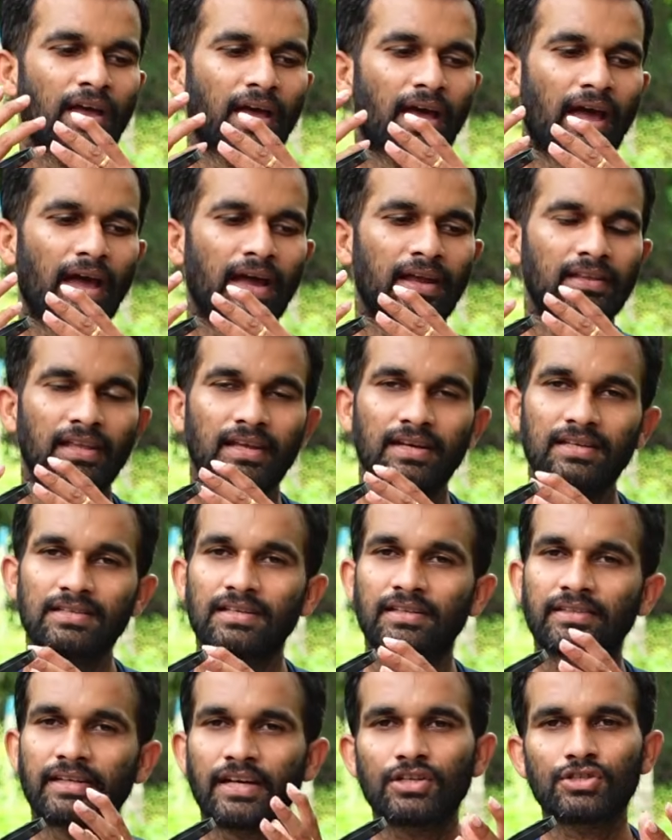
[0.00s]
And there is
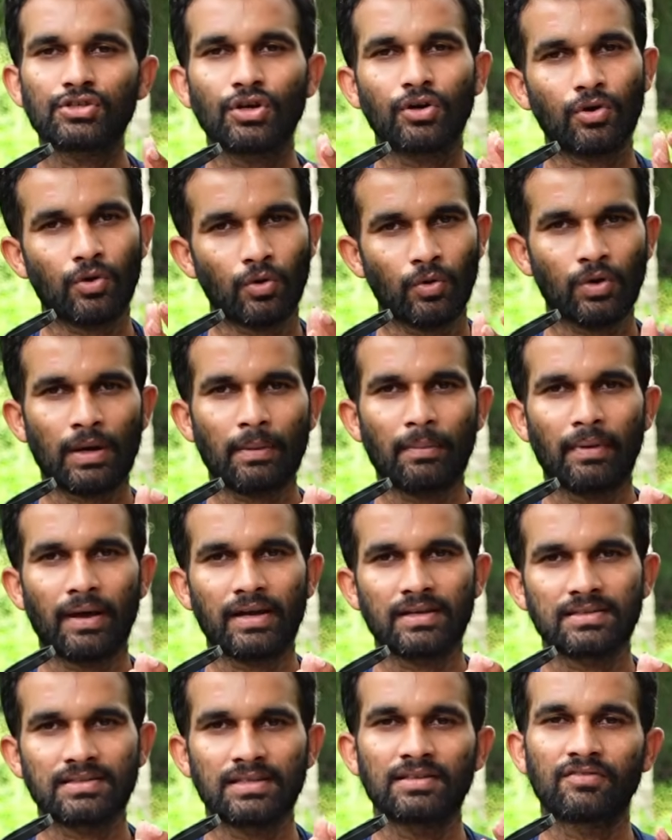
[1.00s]
a 10 shot rotary
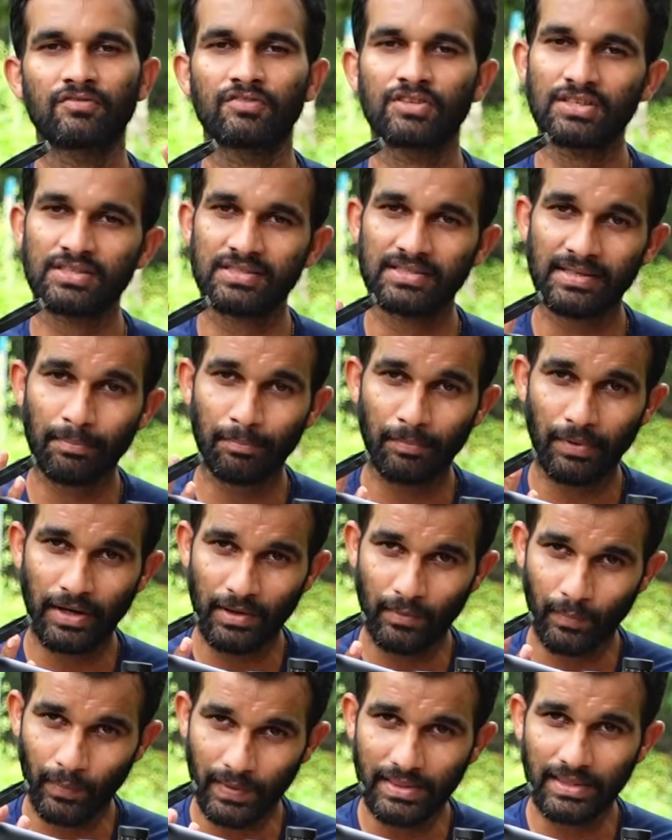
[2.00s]
magazine which is
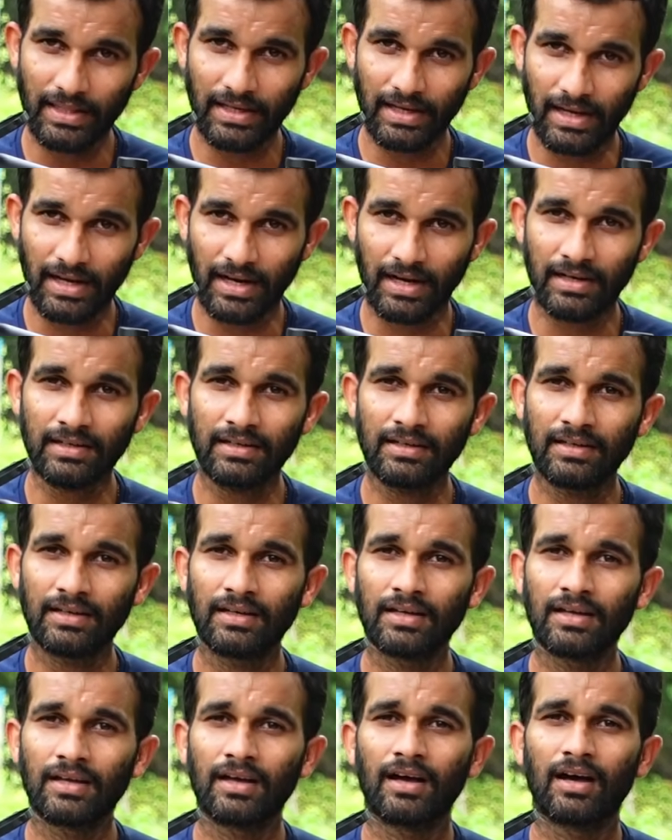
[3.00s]
supplied with the gun,
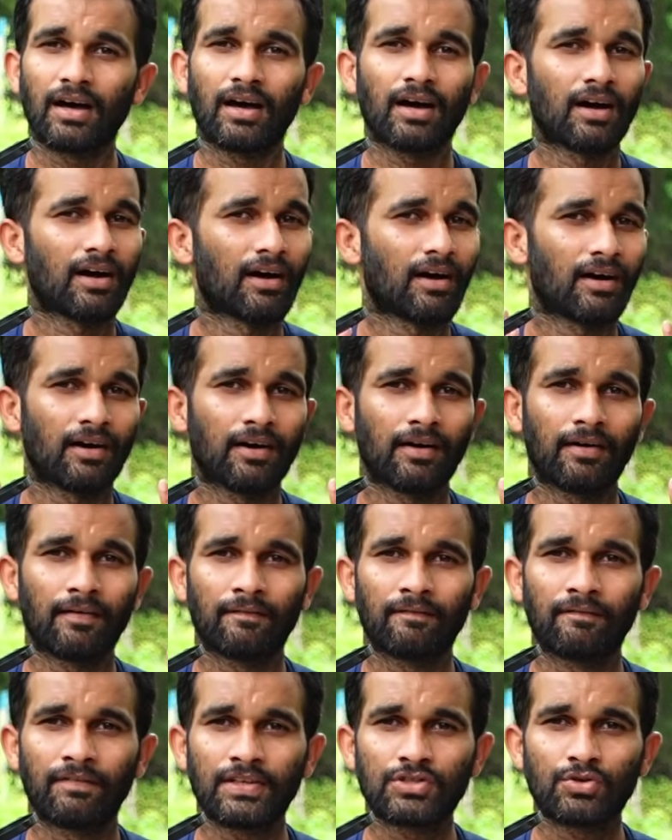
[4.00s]

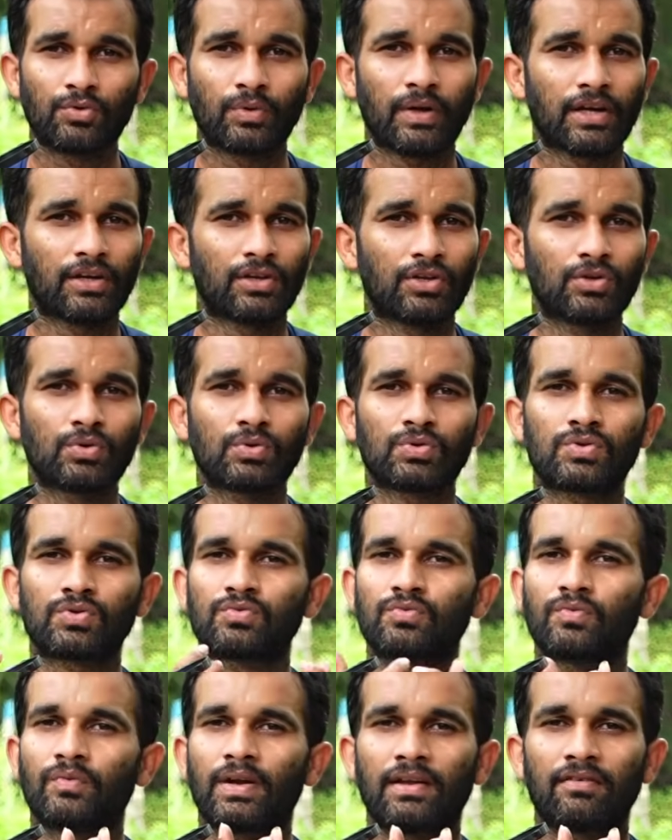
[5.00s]
which you can use
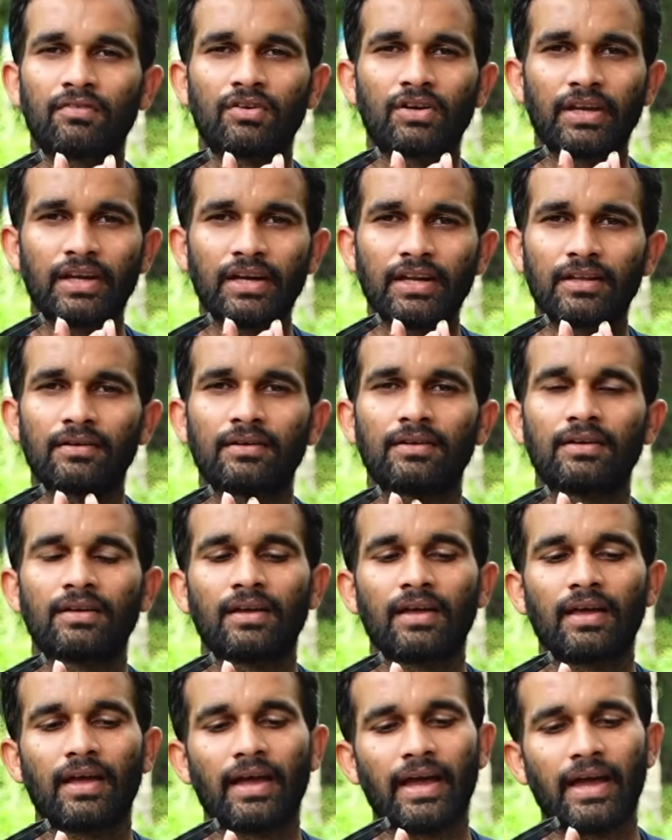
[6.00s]
whenever needed.
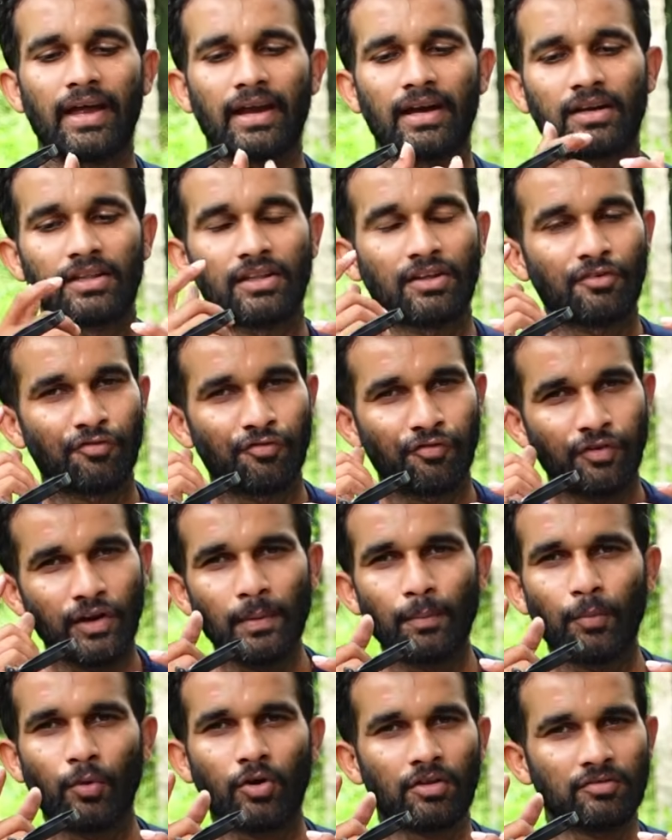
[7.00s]
And the
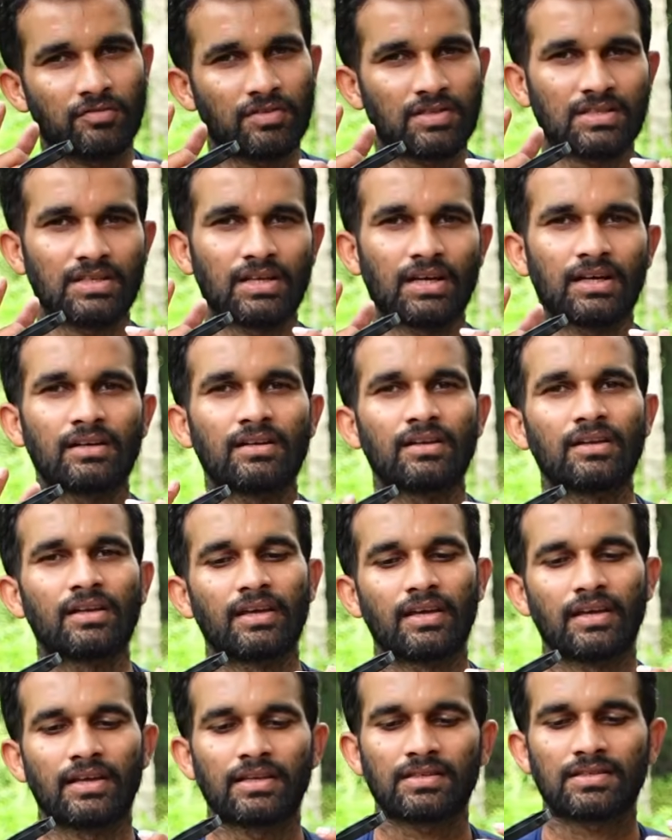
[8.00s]
fill port of this gun
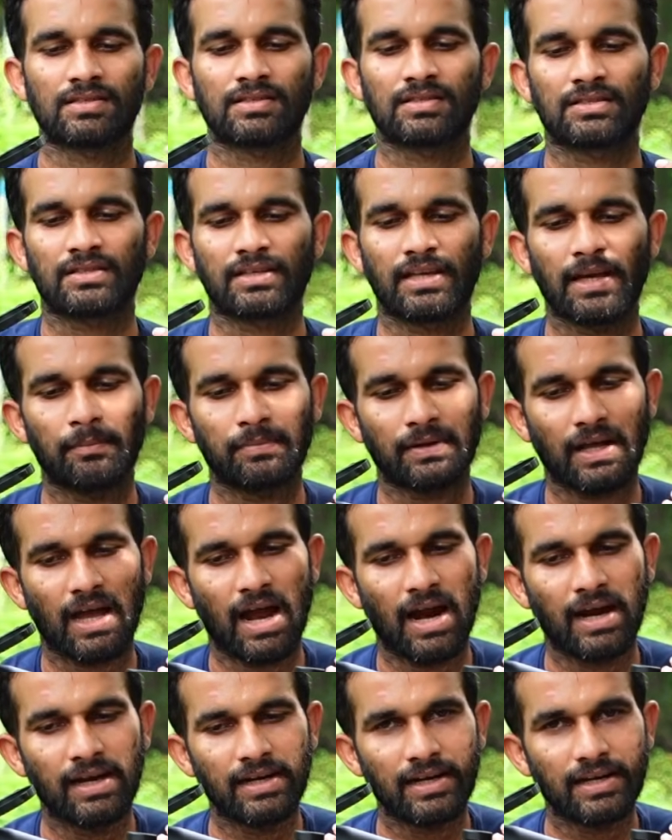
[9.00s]
is kept
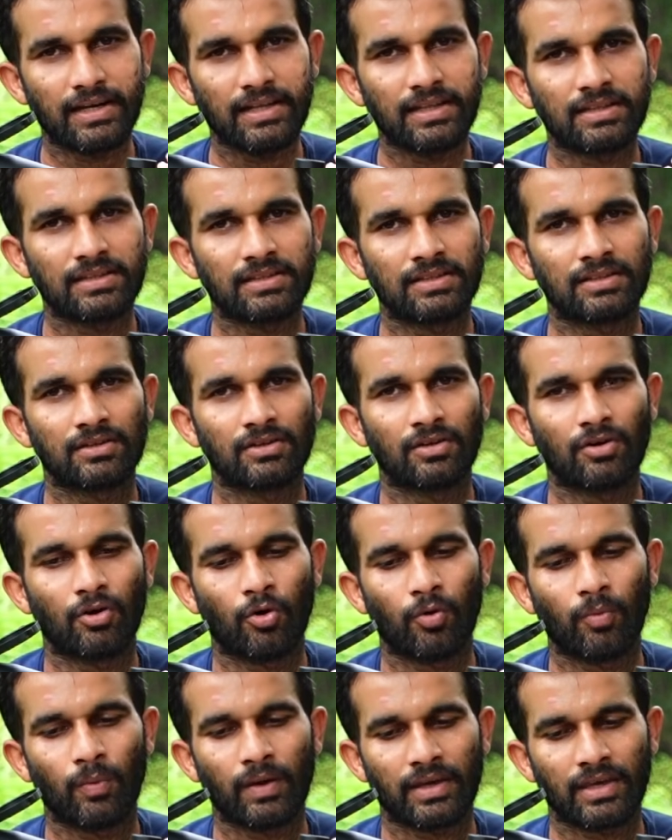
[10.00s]
underneath
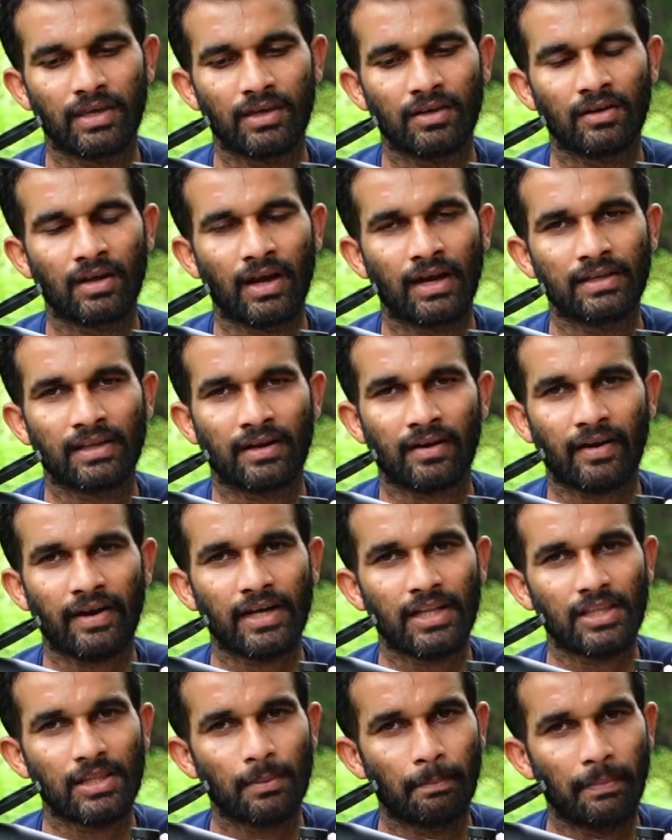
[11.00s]
over here at the
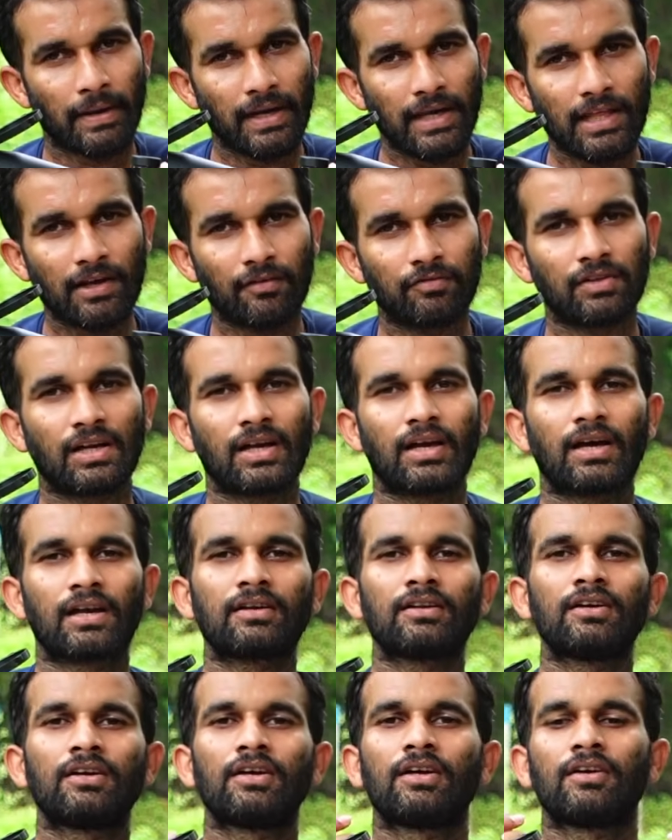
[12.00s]
right at the belly of the
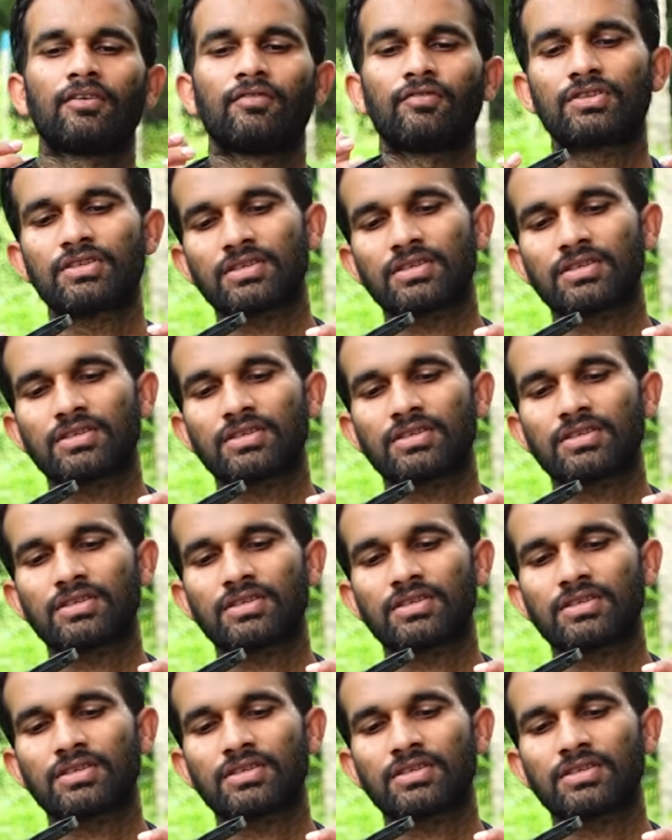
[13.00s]
gun, which